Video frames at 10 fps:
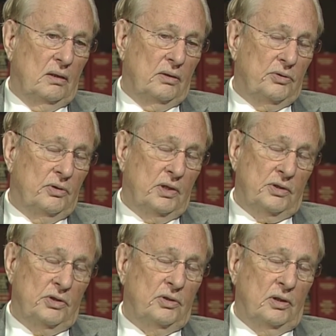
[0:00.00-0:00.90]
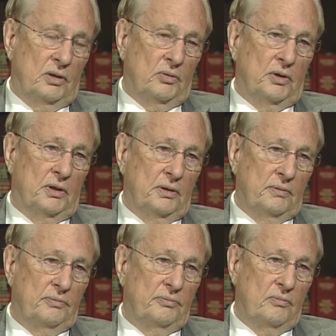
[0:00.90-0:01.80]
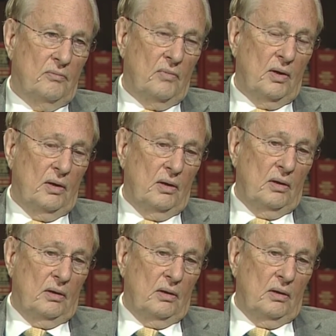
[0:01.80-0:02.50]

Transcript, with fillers: Uh, so that's a tall order. Mm -hmm.